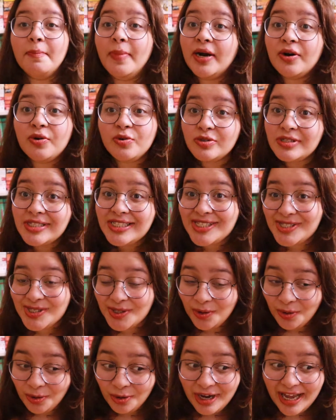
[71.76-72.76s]
But
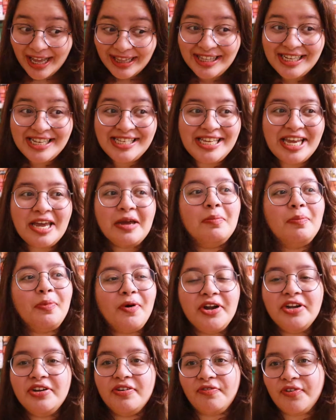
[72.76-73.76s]
also, at the same
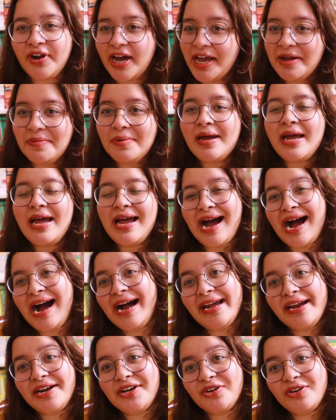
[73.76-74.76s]
point of time,
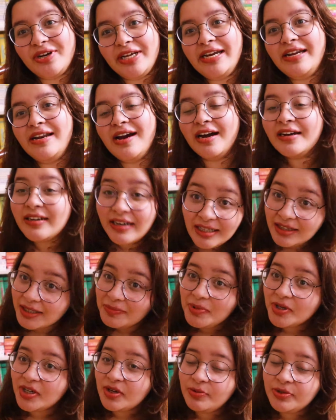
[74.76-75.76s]
I had to read
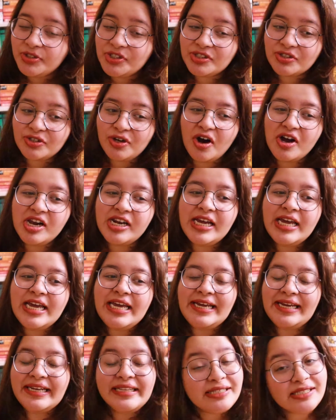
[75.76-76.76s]
another book, which is called
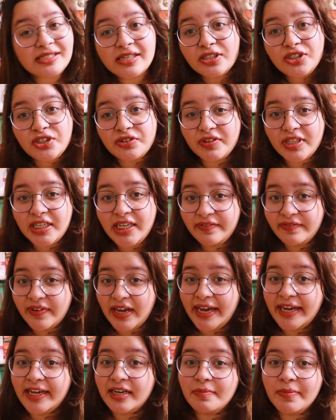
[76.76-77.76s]
In Search of the
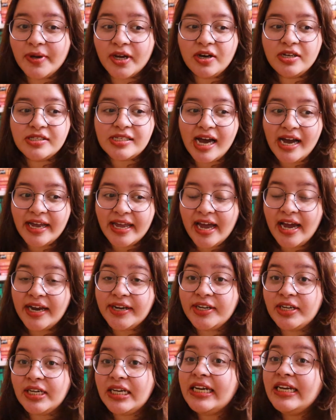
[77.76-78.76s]
Divine, because I
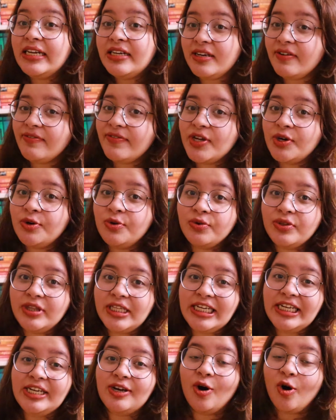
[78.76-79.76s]
had to interview
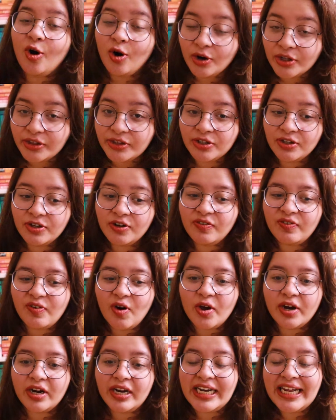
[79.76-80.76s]
the author
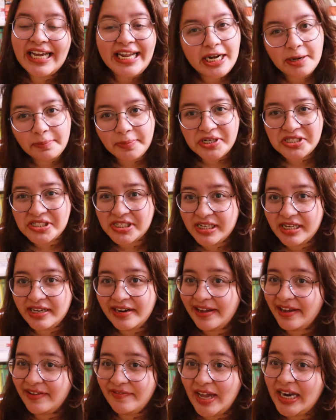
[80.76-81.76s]
for an
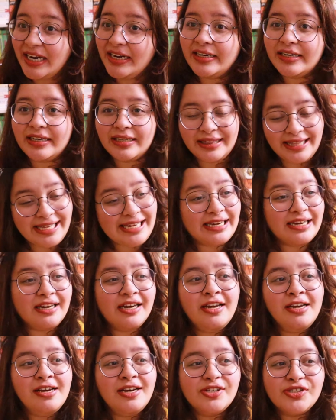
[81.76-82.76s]
in-person event thing.
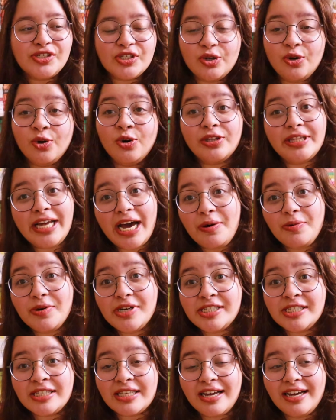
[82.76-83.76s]
So that
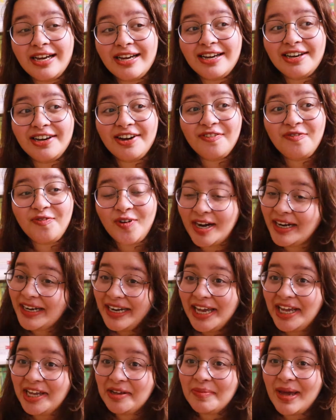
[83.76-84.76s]
was a fun
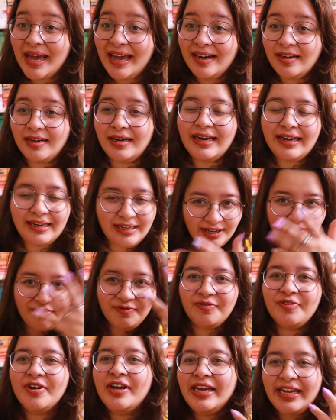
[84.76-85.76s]
time, and
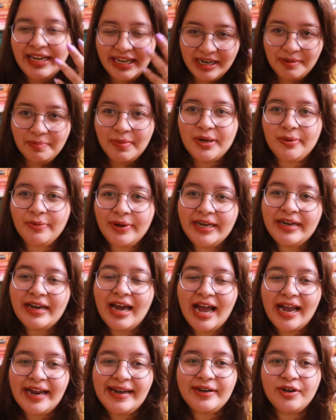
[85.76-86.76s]
if in
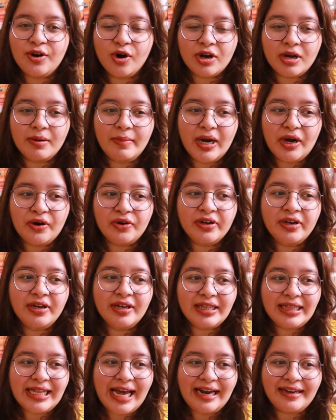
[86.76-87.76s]
between I talk about
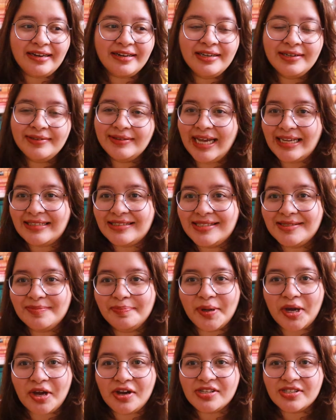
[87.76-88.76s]
that, that's
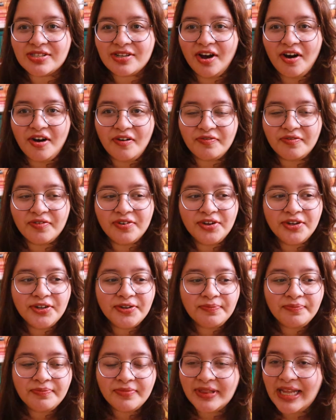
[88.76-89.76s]
because of
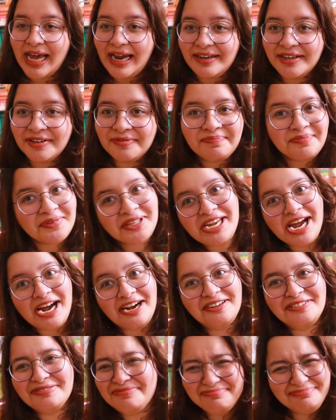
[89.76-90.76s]
that.
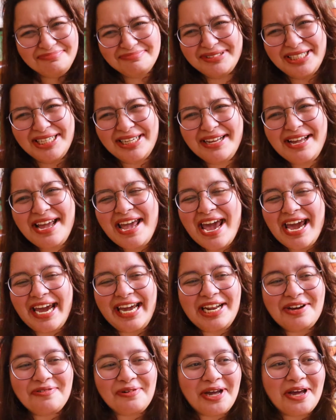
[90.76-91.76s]
Yeah.
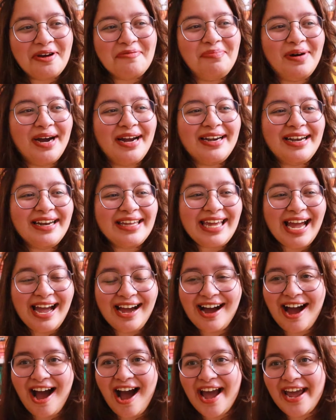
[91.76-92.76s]
Anyway, but
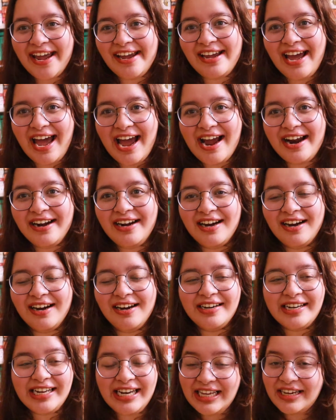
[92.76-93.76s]
yeah, I had
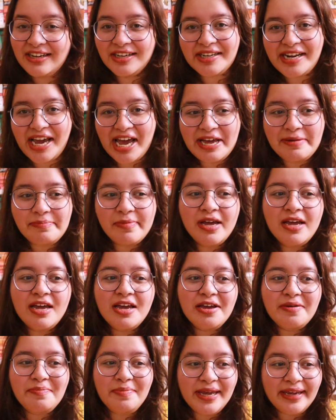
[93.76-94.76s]
a really good time
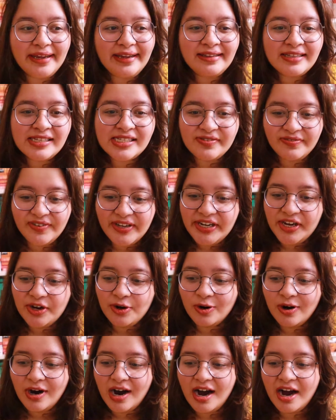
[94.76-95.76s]
making this
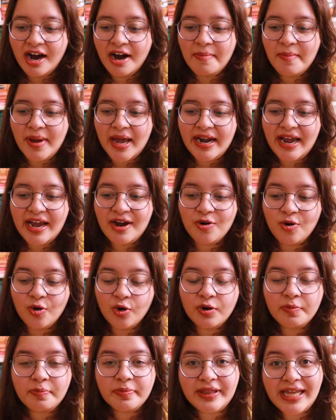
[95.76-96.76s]
video, and I
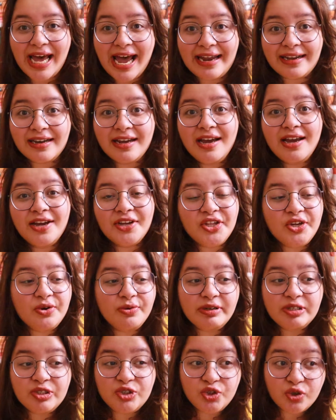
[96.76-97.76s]
hope that
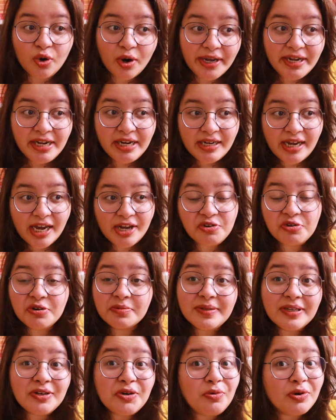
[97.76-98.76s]
you enjoy it. I
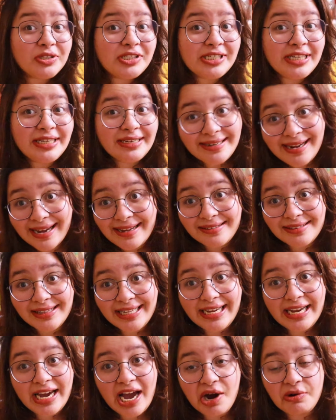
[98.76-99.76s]
hope that you watch the entire
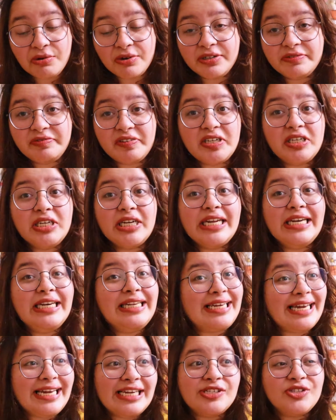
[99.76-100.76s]
thing. However,
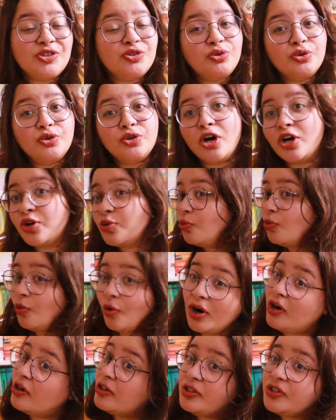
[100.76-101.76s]
in case you do not
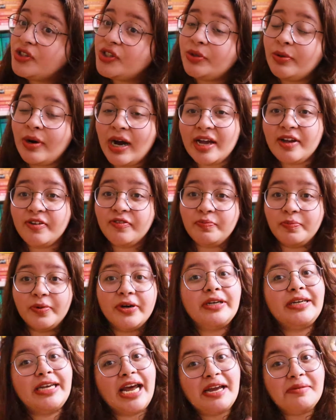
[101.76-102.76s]
want to, I've
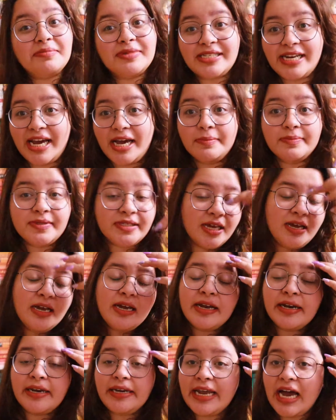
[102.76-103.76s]
put timestamps
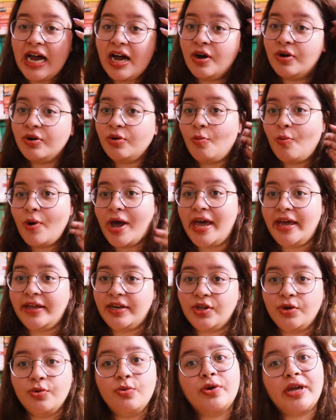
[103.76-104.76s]
down
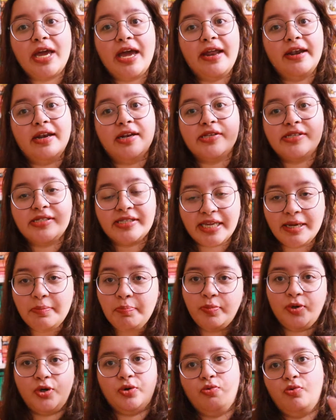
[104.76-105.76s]
where you can
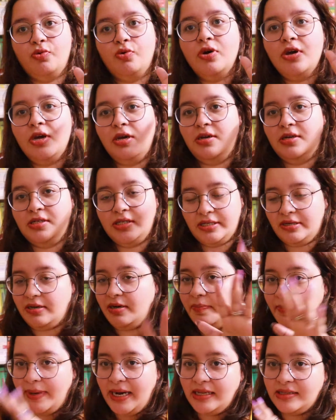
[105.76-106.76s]
skip to
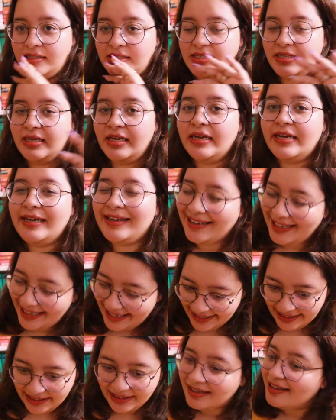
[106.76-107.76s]
certain parts
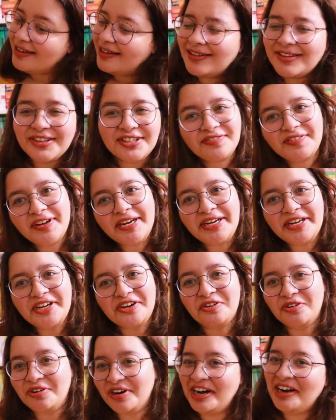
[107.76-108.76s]
in the
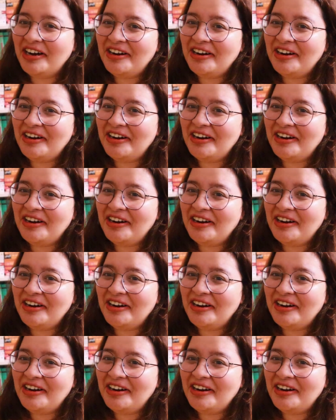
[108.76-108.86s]
video.